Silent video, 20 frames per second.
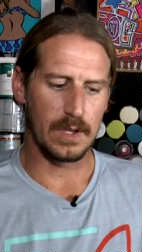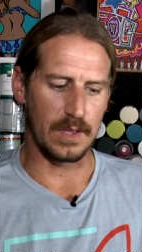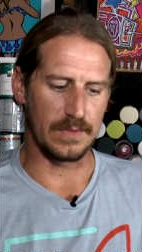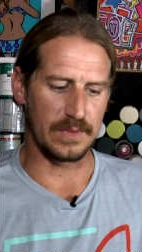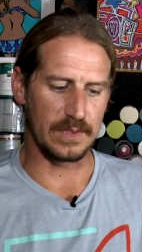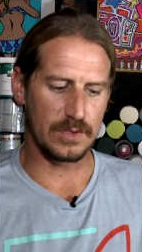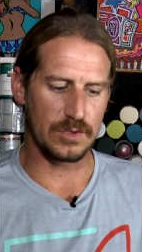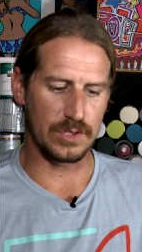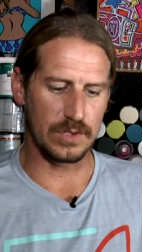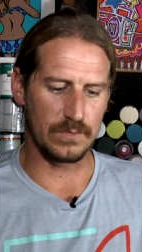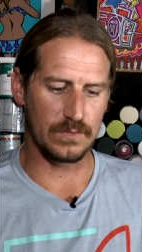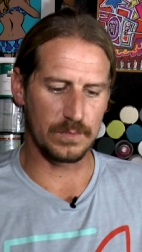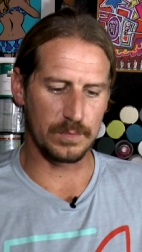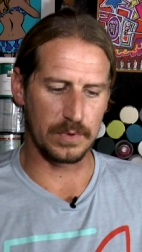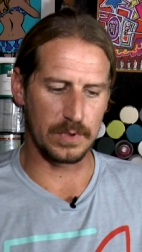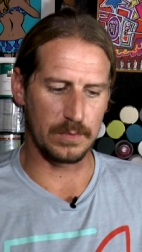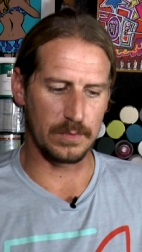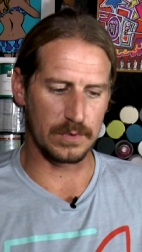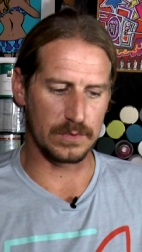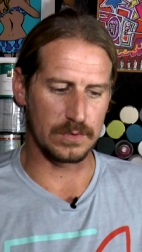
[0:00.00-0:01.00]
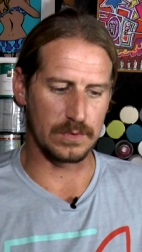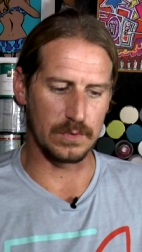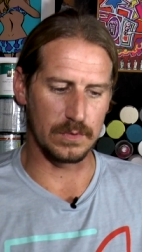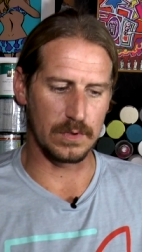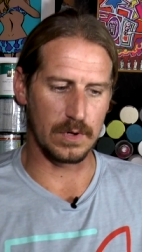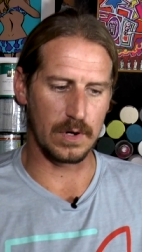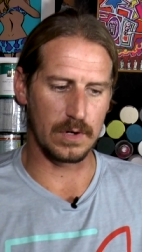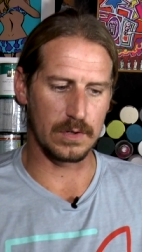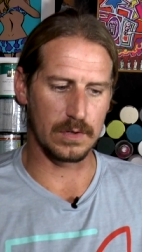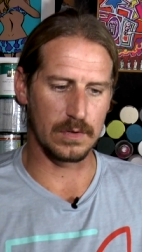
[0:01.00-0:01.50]
I think she was pretty much
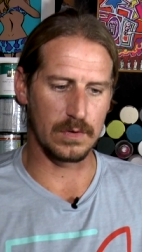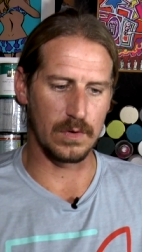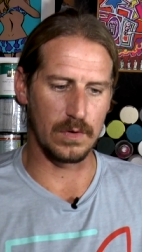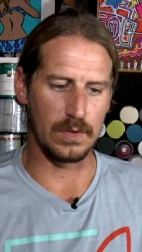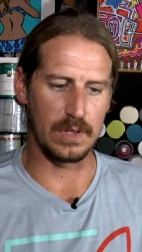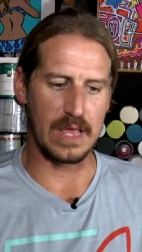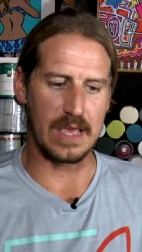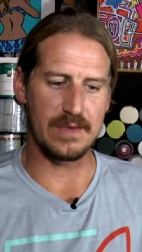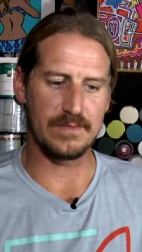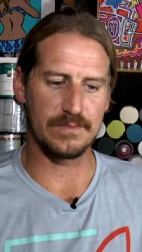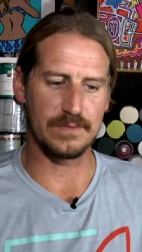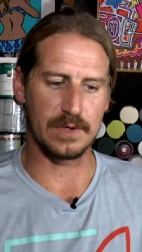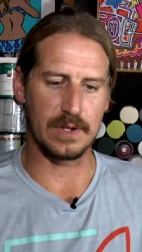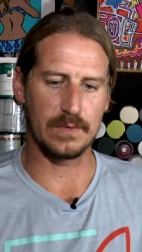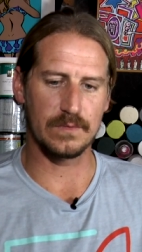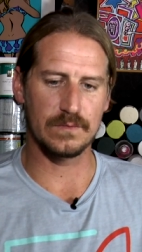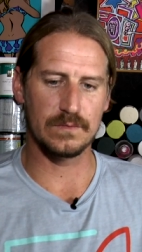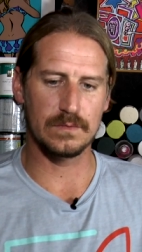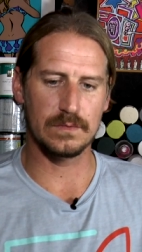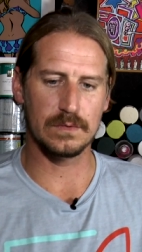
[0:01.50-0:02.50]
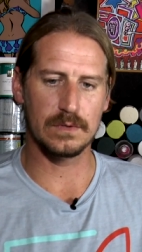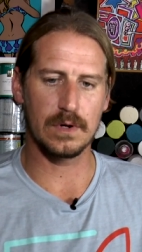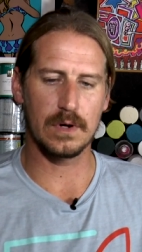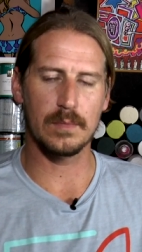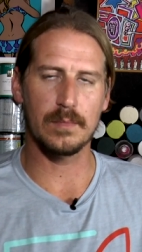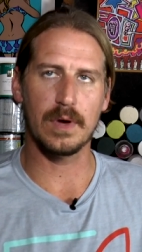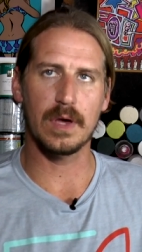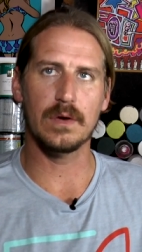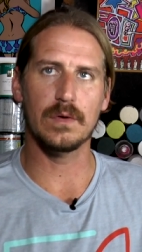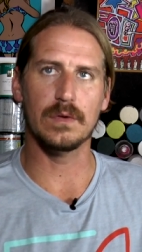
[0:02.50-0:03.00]
doing art her whole life and I was doing
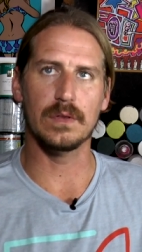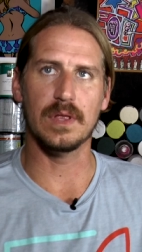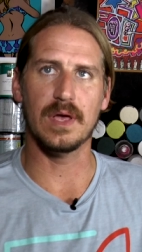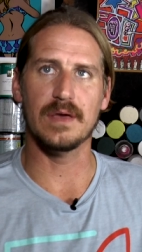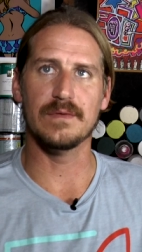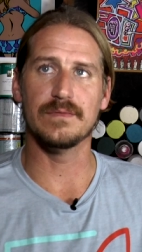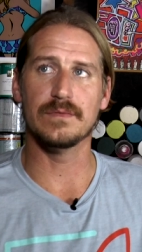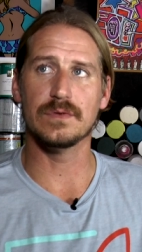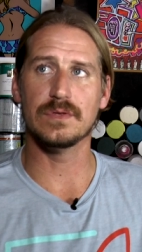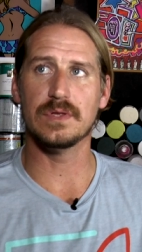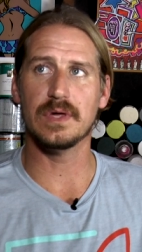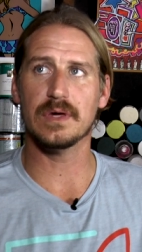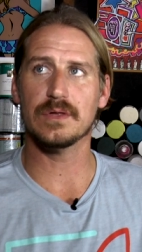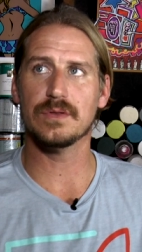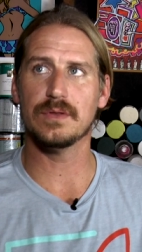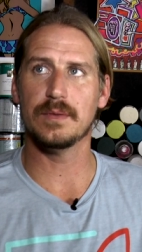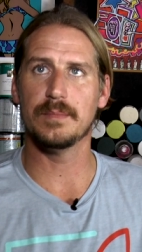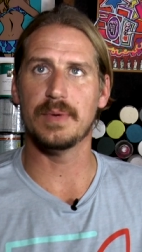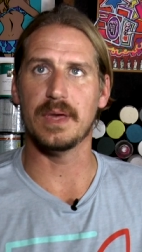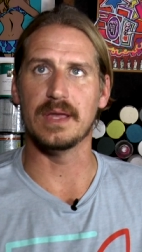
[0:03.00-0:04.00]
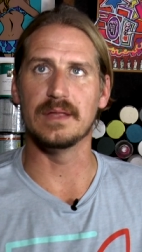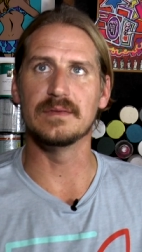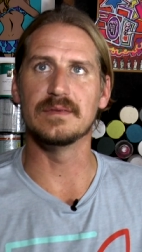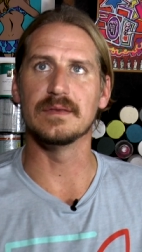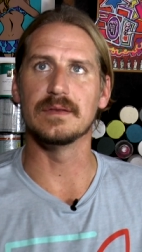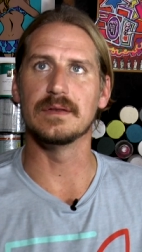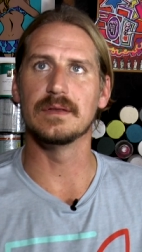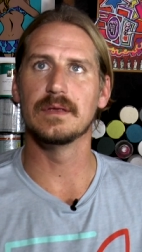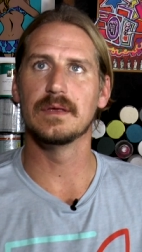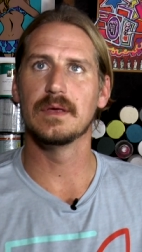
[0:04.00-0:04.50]
art my whole life. She actually
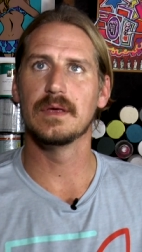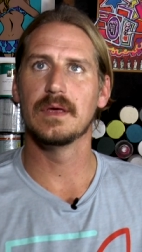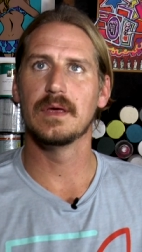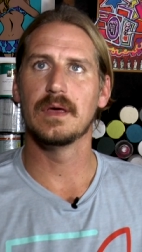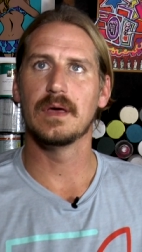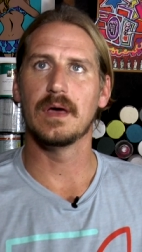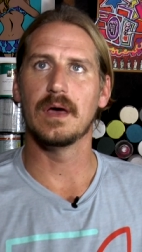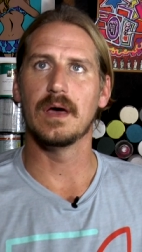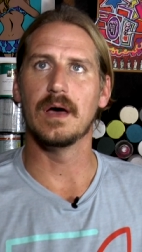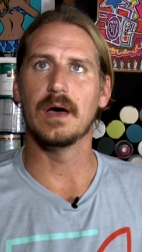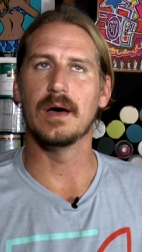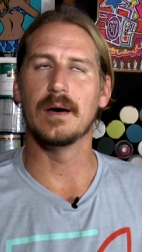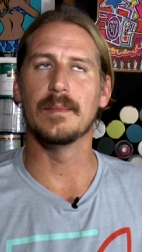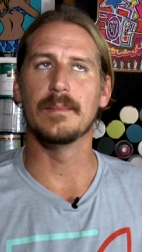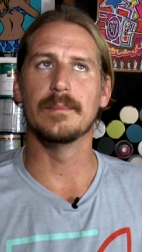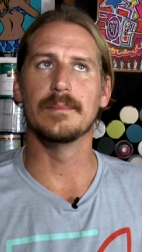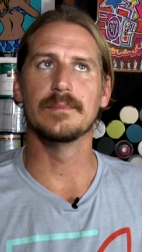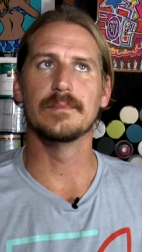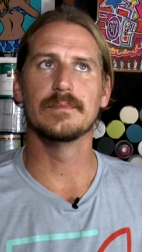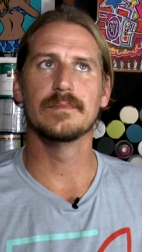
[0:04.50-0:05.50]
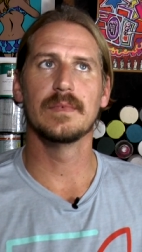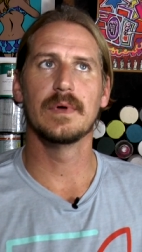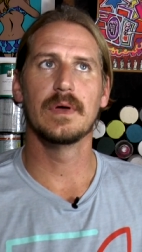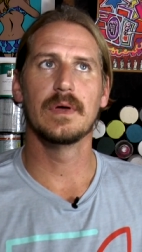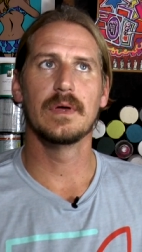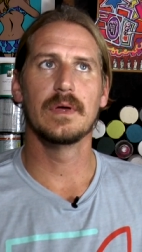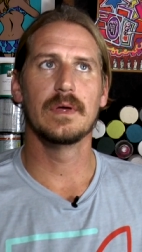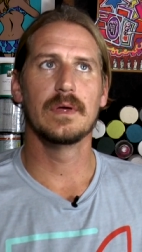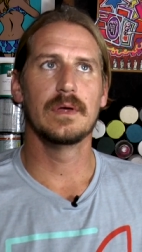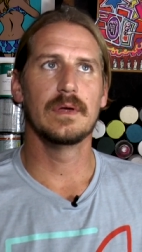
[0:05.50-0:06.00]
painted um,
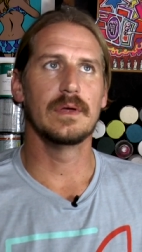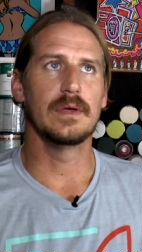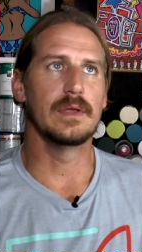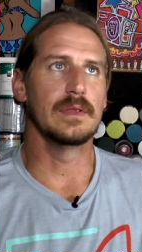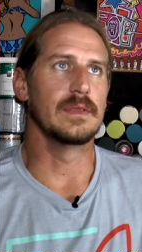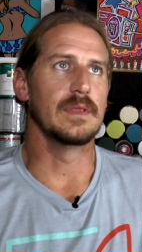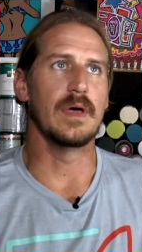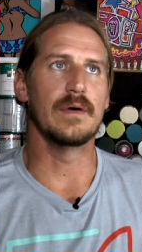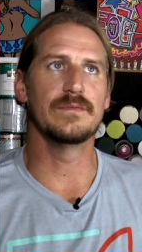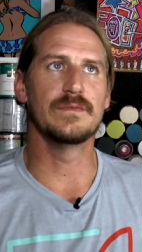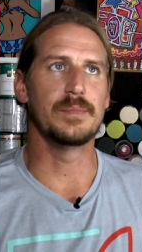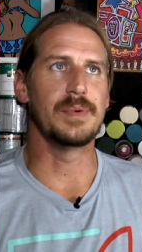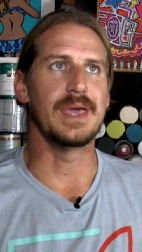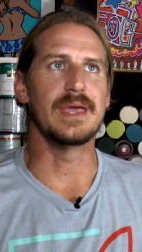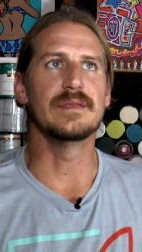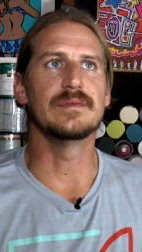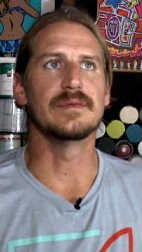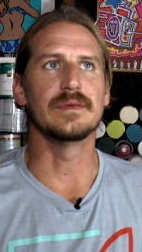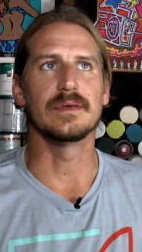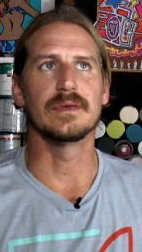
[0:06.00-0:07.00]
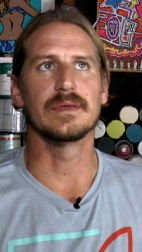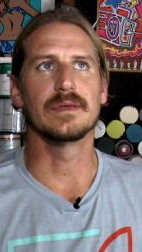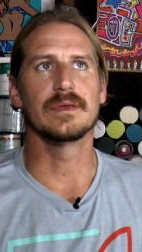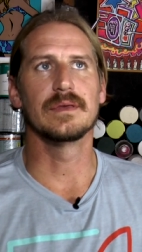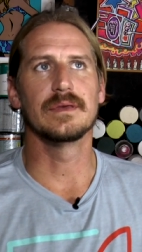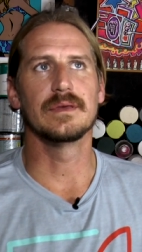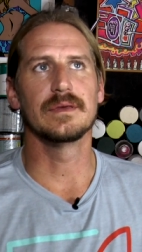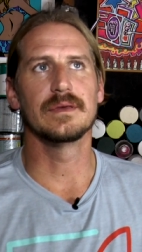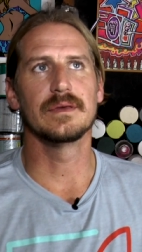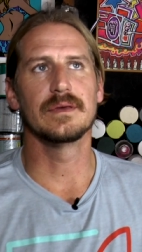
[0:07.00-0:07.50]
and loved painting.
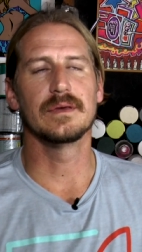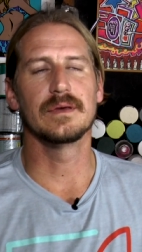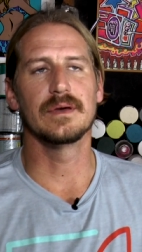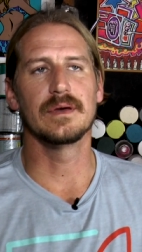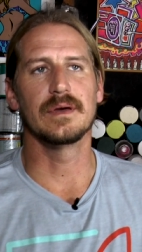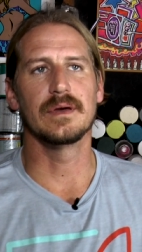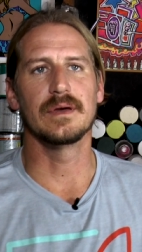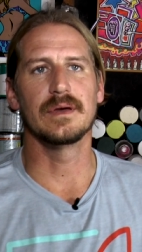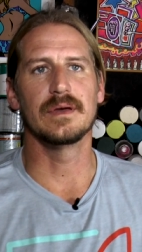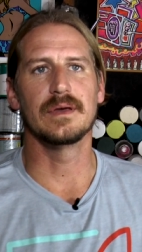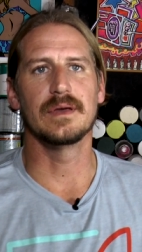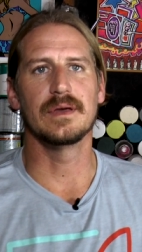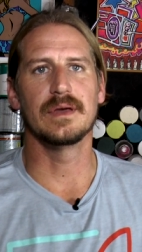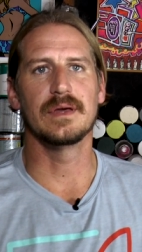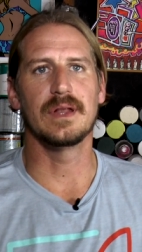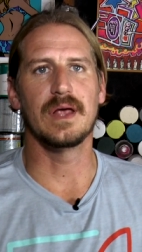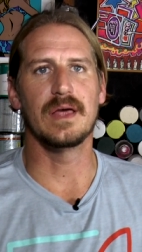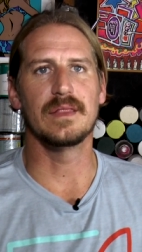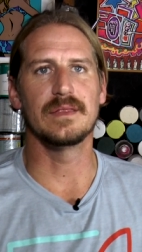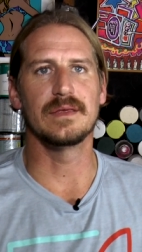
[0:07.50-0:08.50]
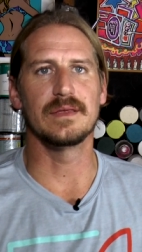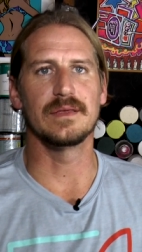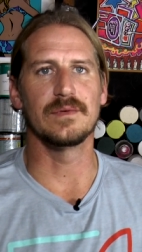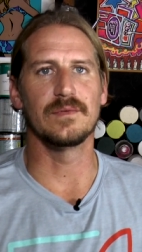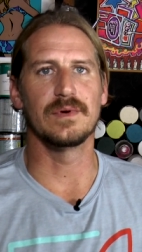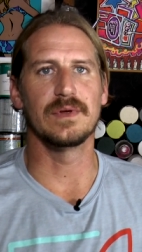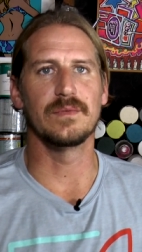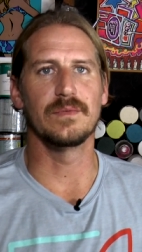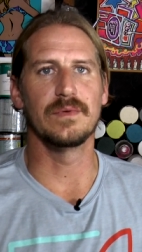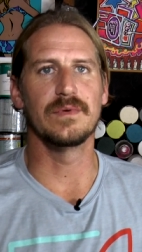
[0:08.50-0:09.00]
Uh, and I think
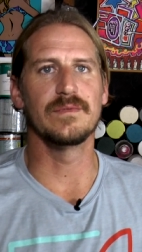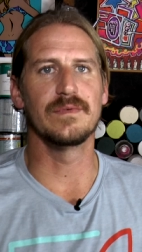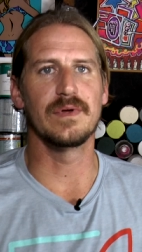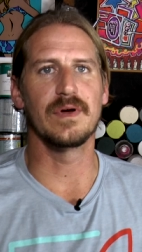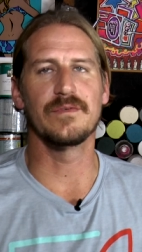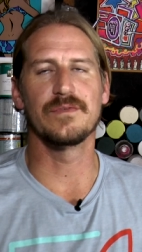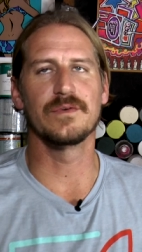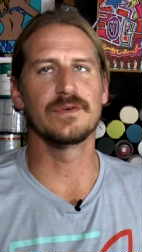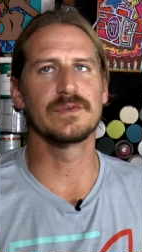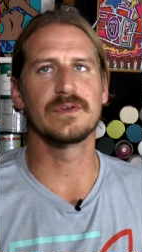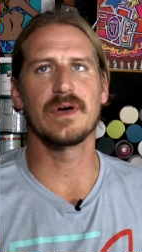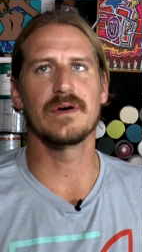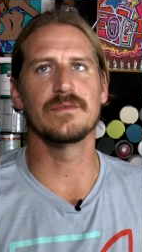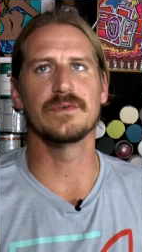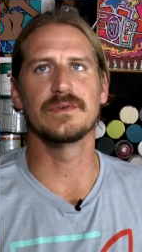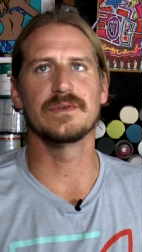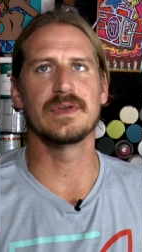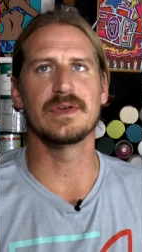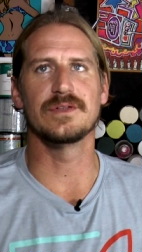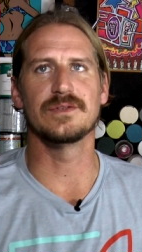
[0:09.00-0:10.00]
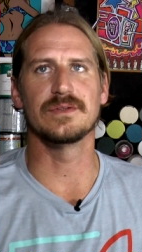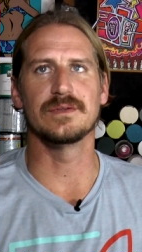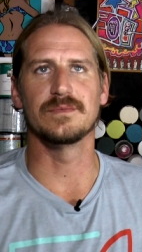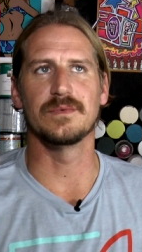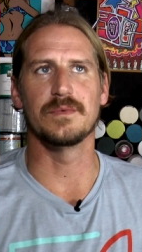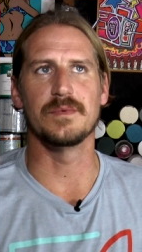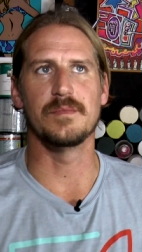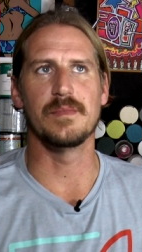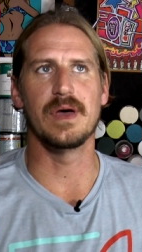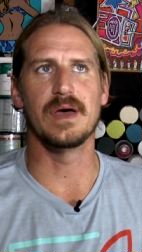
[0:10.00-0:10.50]
when we, our first conversation
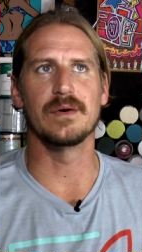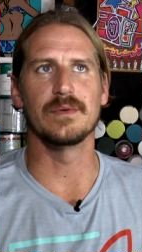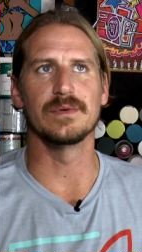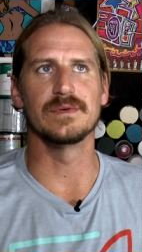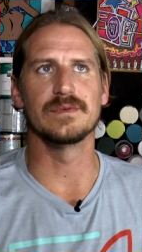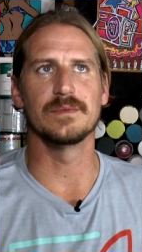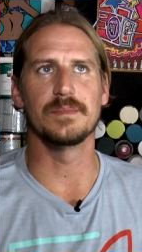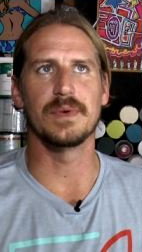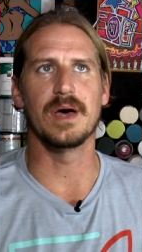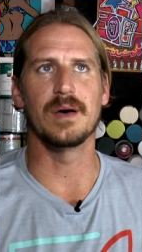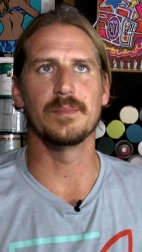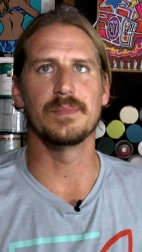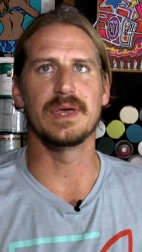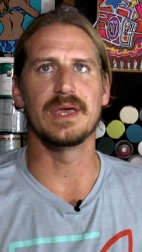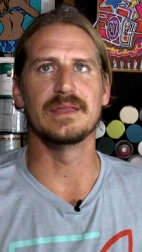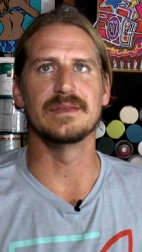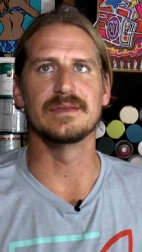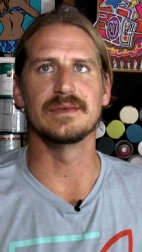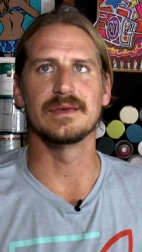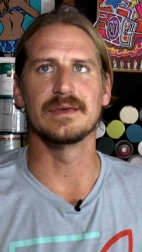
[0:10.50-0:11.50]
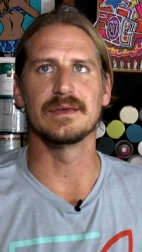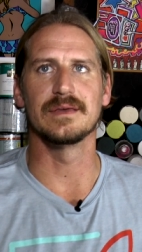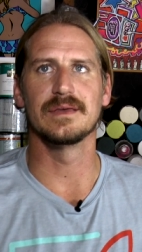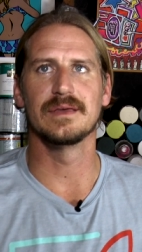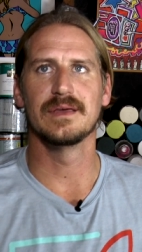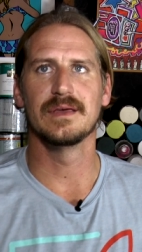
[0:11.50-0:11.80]
when we met was about painting.